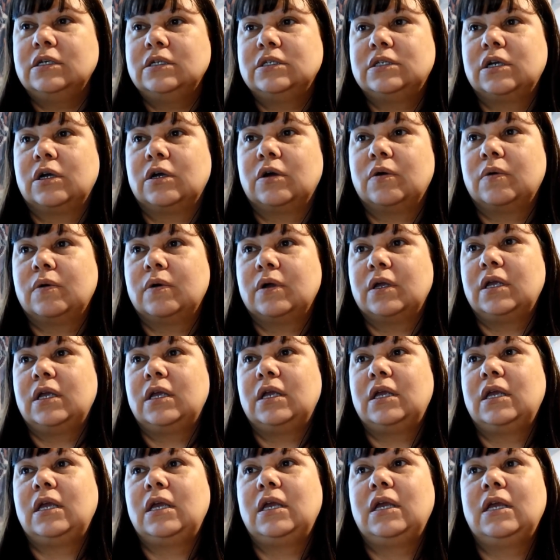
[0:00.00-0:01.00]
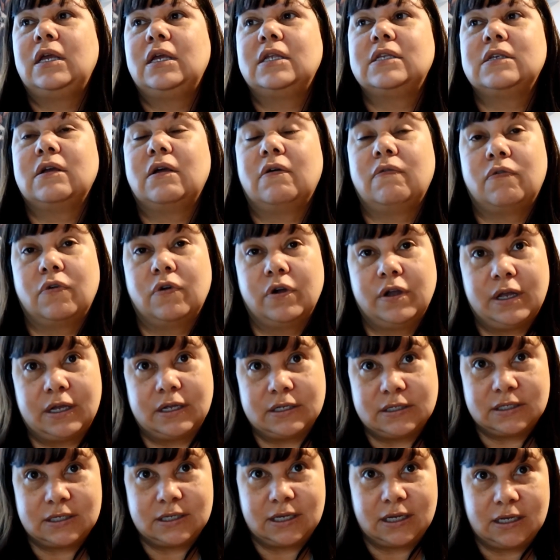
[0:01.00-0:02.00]
So, he gets off work
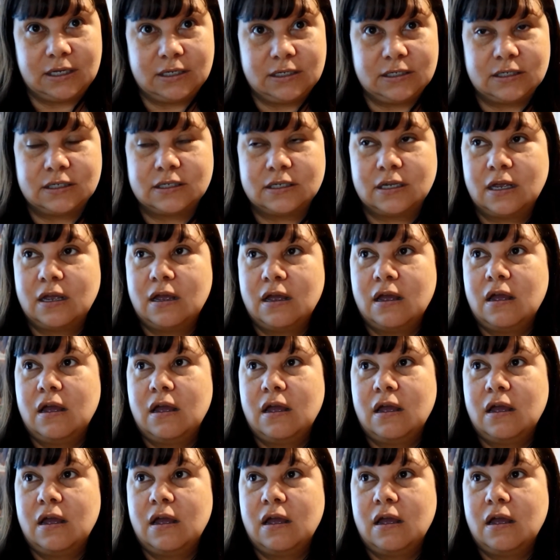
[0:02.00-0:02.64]
at 6.